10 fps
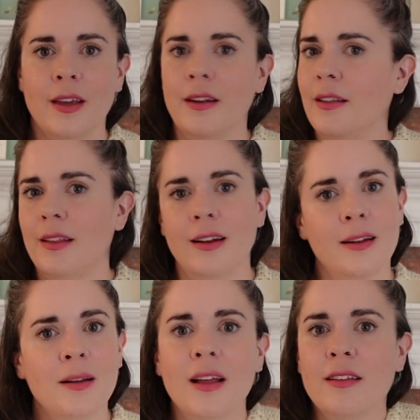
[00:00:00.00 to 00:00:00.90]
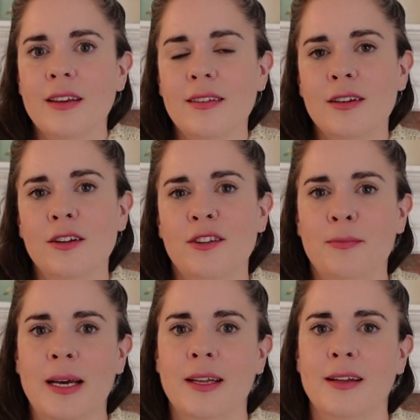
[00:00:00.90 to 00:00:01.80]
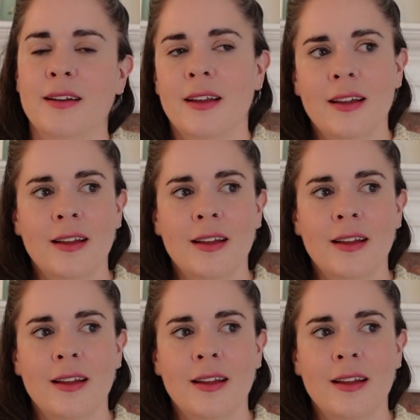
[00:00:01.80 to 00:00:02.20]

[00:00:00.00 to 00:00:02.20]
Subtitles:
another size inclusive pattern.